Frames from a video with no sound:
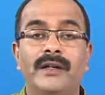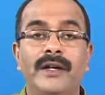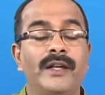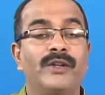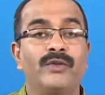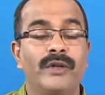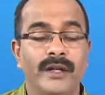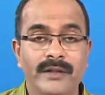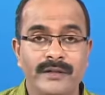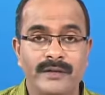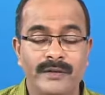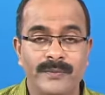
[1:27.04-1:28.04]
Dear
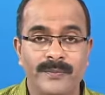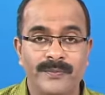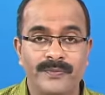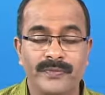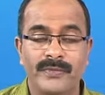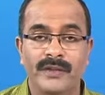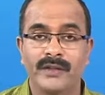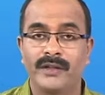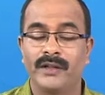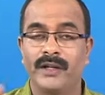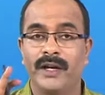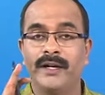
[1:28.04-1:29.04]
students,
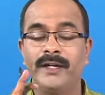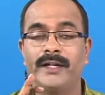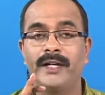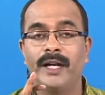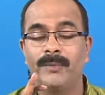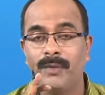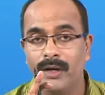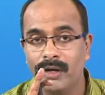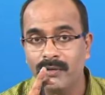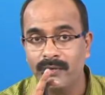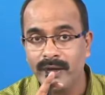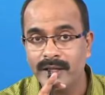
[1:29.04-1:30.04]
integral part
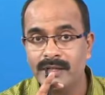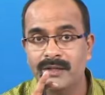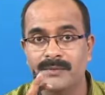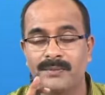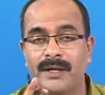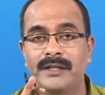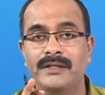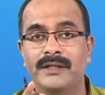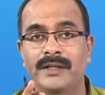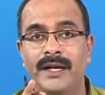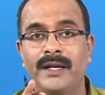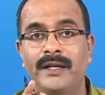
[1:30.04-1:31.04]
of x plus
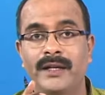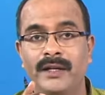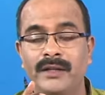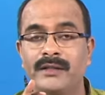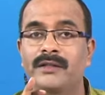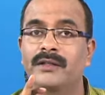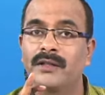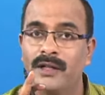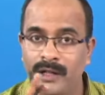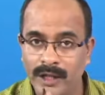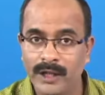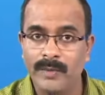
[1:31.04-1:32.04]
n is
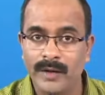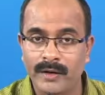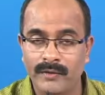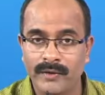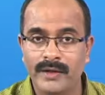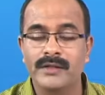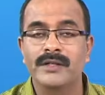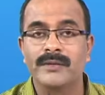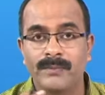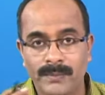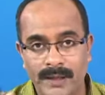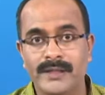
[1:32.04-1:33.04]
integral part of x
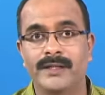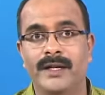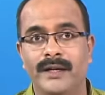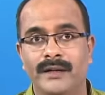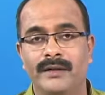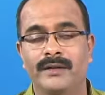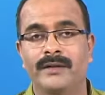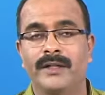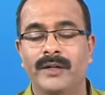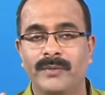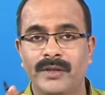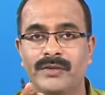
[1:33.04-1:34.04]
plus n.
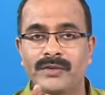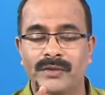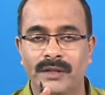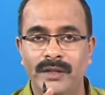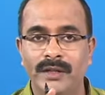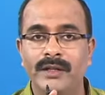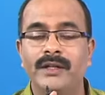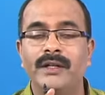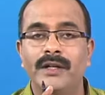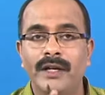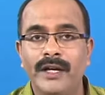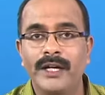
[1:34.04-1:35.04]
That means to say,
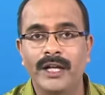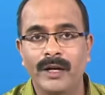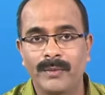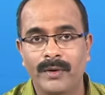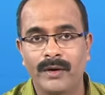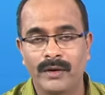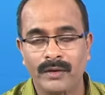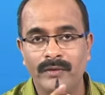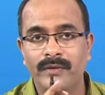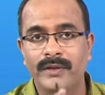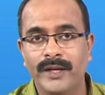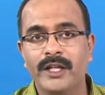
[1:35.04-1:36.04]
integral part of
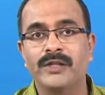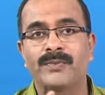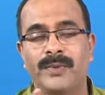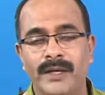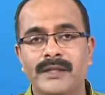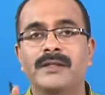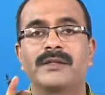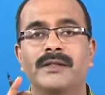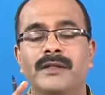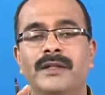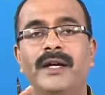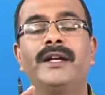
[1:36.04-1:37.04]
x plus
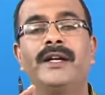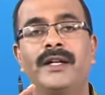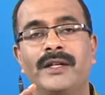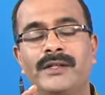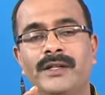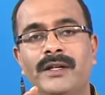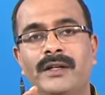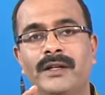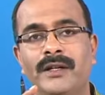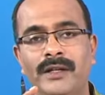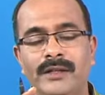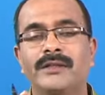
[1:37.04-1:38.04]
an integer
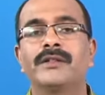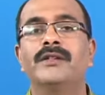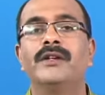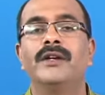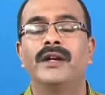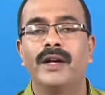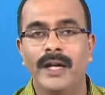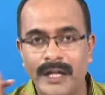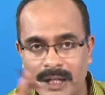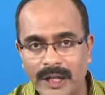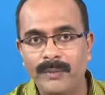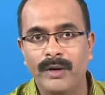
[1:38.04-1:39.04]
is
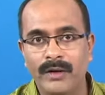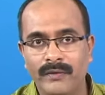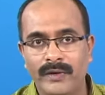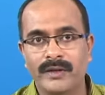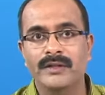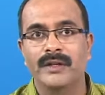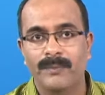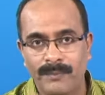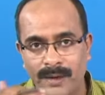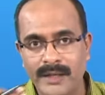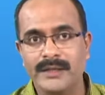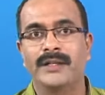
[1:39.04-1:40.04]
integral part of x
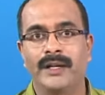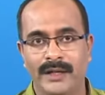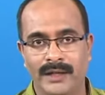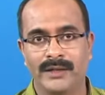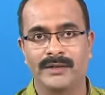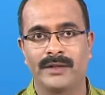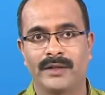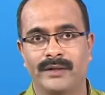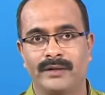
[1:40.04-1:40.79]
plus integer.